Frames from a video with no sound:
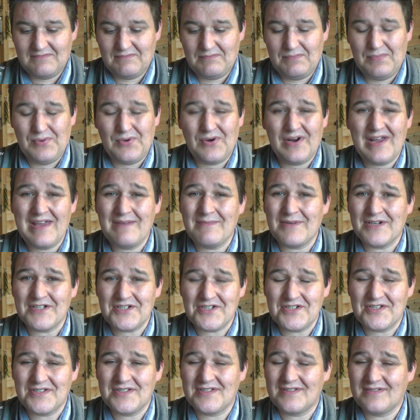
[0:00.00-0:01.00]
pretty
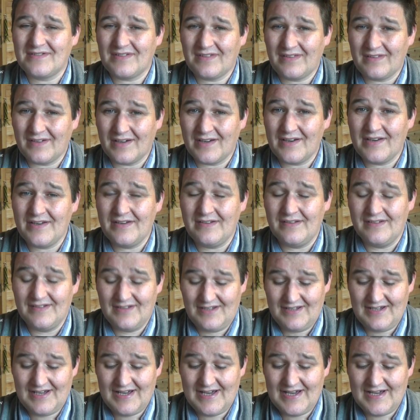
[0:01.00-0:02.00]
much stunning
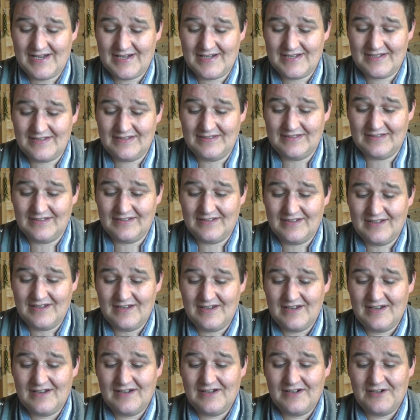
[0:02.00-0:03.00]
and
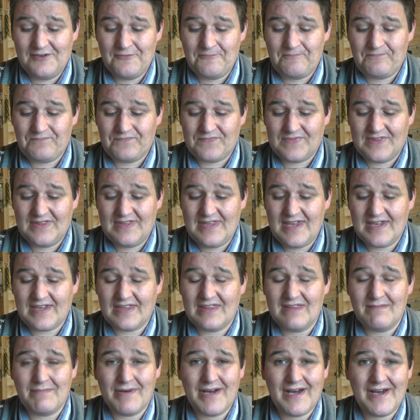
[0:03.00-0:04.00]

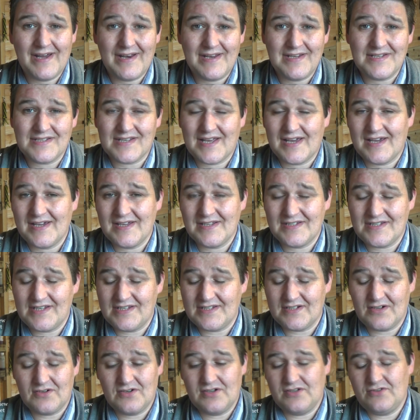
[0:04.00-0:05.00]
taking the battery
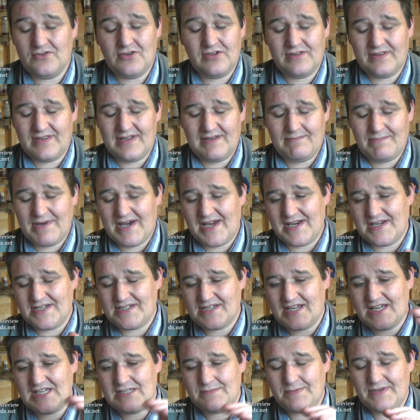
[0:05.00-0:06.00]
sizes, or uh, not the battery
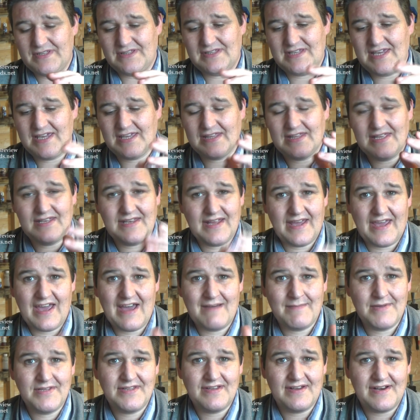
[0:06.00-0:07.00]
size, but taking the
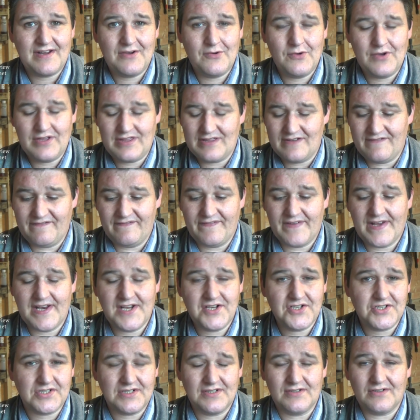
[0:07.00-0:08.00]
diameter out and the
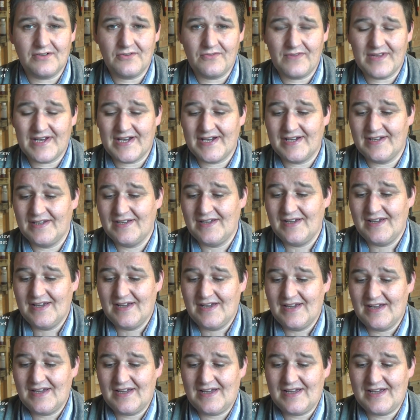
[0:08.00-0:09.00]
finish and all that,
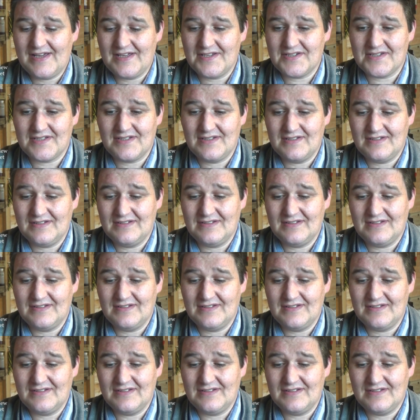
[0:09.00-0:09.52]
it's